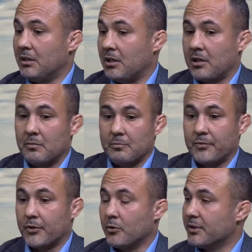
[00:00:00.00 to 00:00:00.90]
Um,
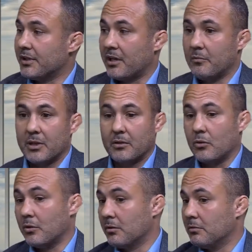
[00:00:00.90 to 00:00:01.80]
for your retirement
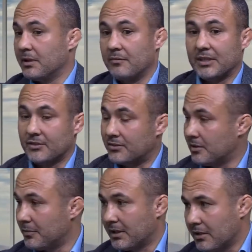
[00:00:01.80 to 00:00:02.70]
or invest in
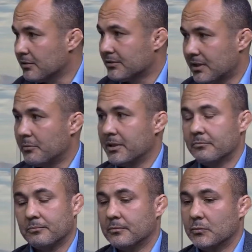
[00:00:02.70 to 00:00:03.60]
something else. I mean,
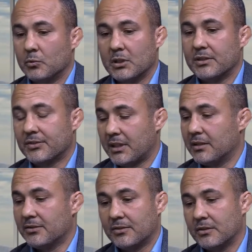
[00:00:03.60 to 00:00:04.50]
yeah. real estate
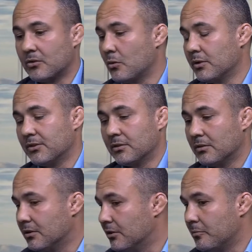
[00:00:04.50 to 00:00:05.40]
is, is always a,
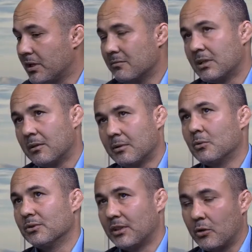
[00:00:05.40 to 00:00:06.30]
a good buy. I, I
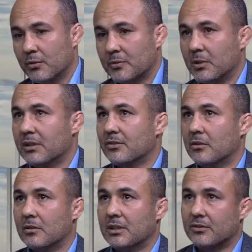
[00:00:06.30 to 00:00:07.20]
wouldn't say always, but it's a
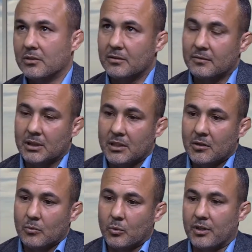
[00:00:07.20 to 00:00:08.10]
it's a
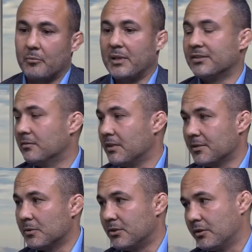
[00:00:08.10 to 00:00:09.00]
one of the best
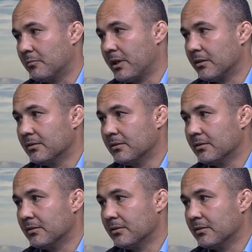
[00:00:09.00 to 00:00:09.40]
investments you can make.